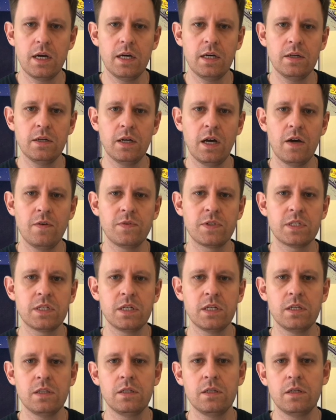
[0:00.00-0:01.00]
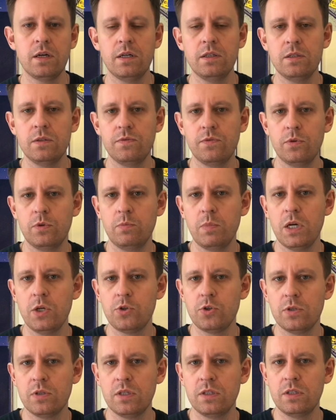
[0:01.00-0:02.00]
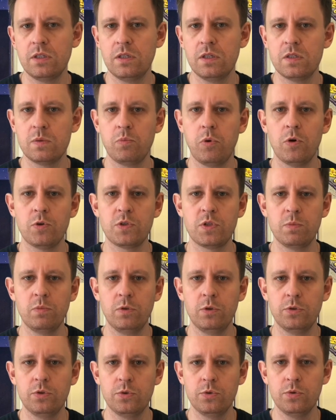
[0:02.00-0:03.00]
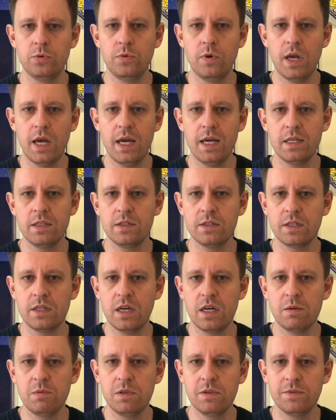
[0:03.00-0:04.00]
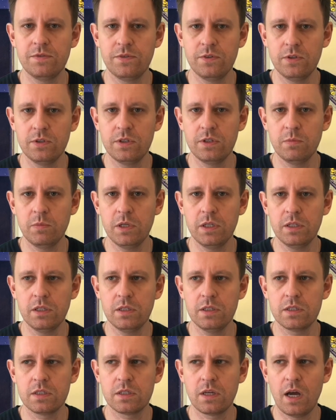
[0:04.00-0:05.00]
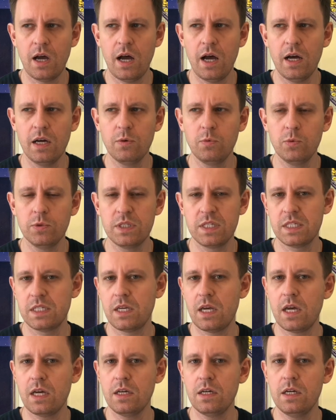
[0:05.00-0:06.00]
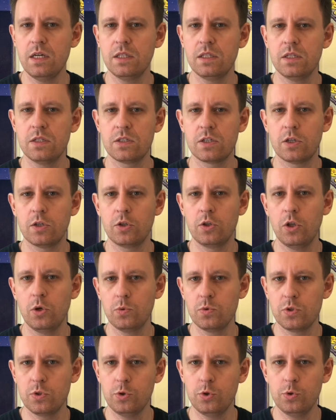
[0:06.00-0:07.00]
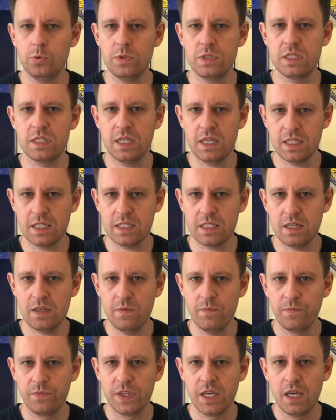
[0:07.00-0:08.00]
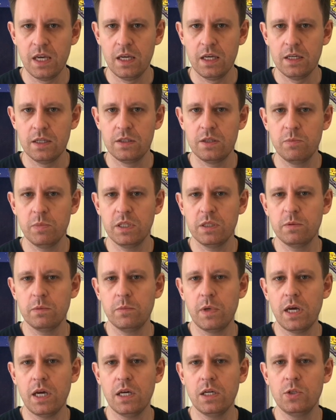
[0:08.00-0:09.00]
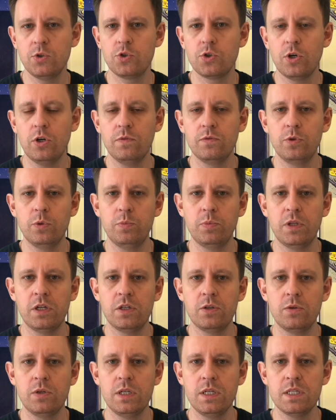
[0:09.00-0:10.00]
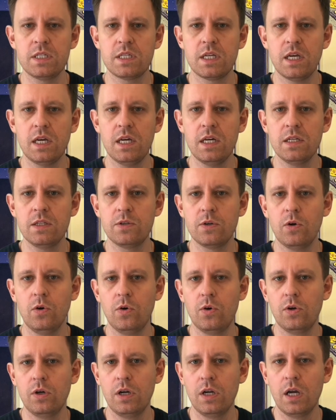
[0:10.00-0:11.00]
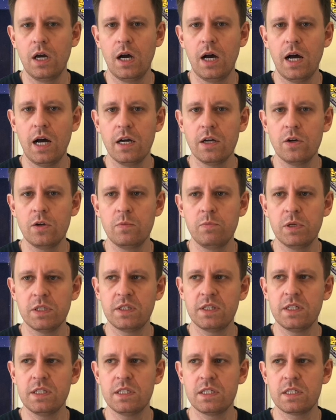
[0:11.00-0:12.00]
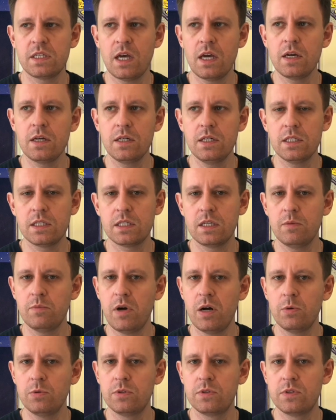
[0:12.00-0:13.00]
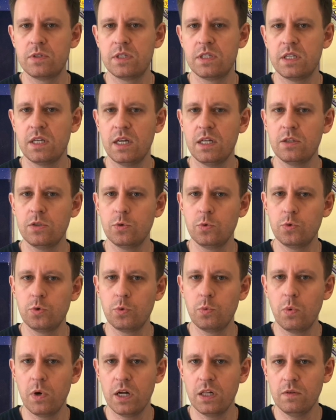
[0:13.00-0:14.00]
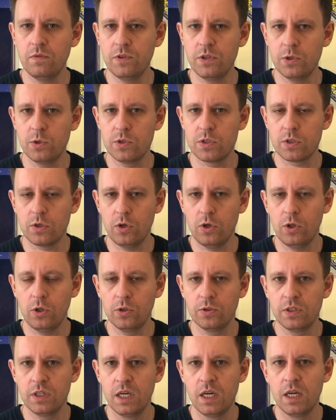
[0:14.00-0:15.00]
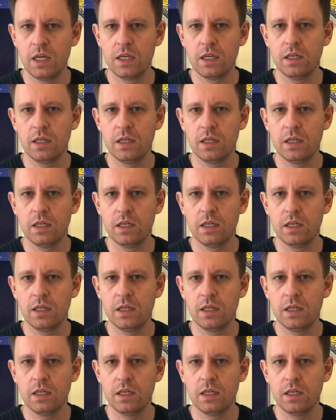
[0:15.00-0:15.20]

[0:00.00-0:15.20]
I have seen information that it is possible to end a game in 30 minutes. I would say it is closer to 60. The minimum age of the player is 8 or higher, but I'd say it's about 10 to 12 years old,